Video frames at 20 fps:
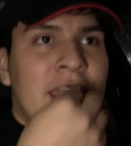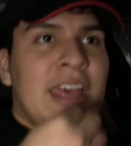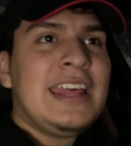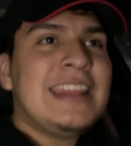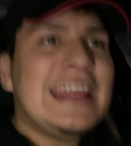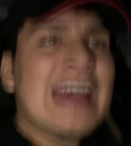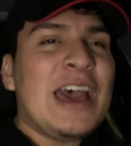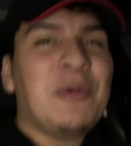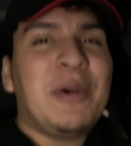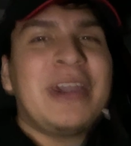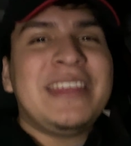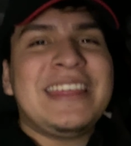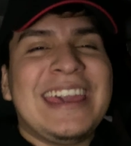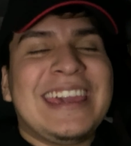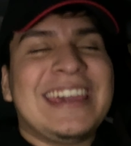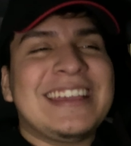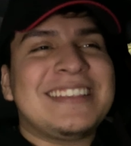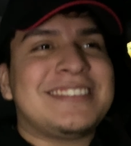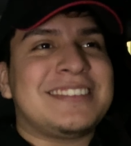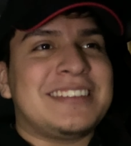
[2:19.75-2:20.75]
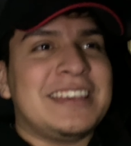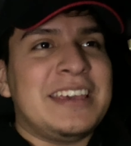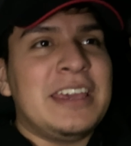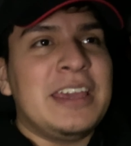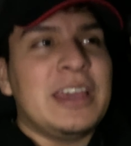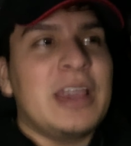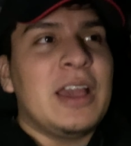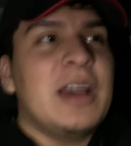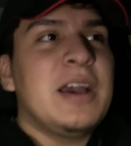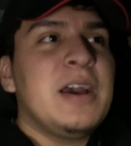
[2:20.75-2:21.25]
That way they could
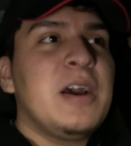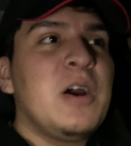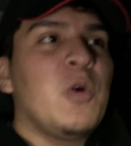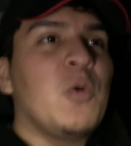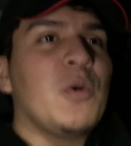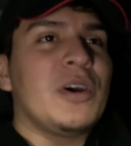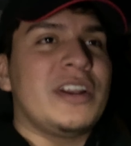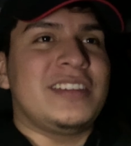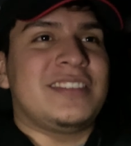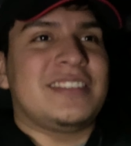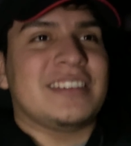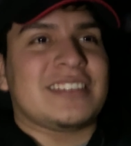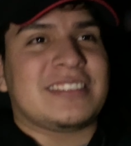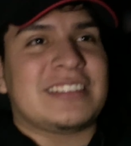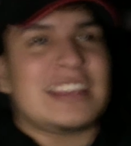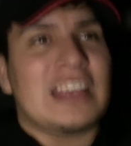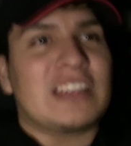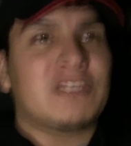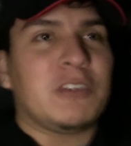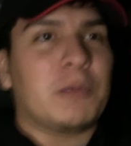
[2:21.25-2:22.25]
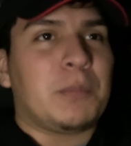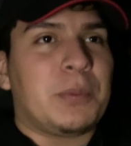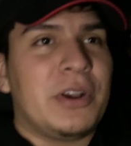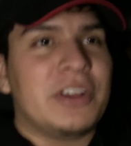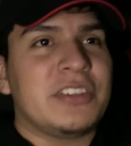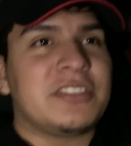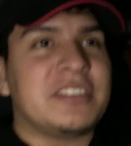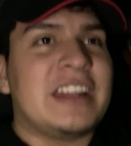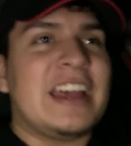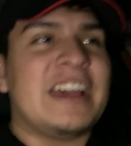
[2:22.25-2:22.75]
see what a successful
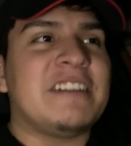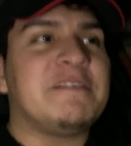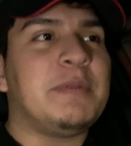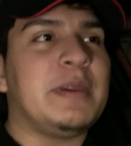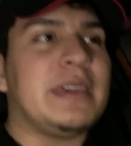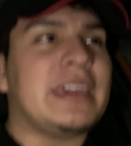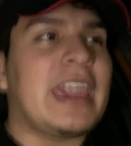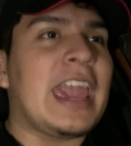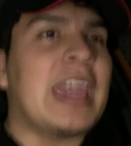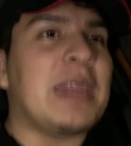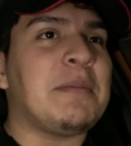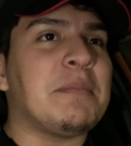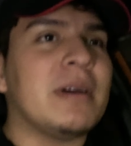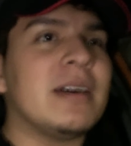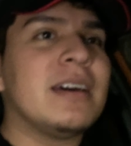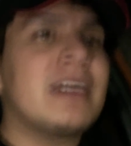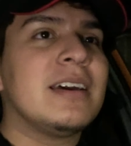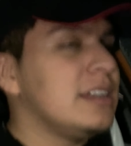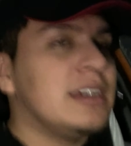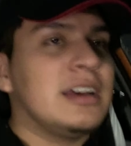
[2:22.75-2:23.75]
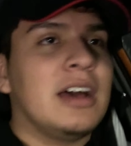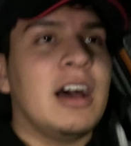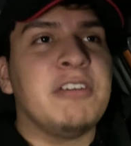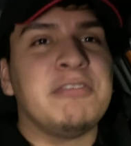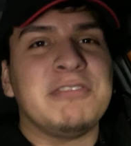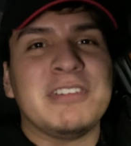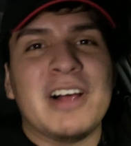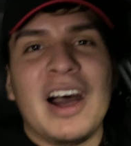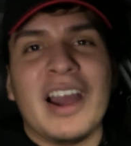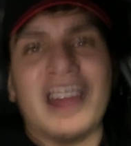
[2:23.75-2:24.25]
person I've became a
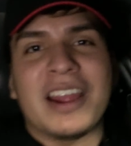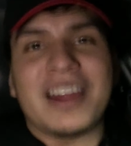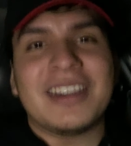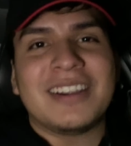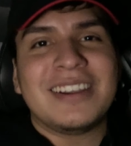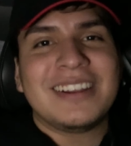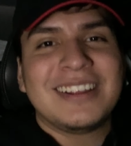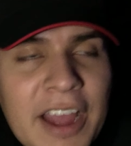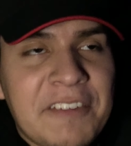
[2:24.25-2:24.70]
vlogger.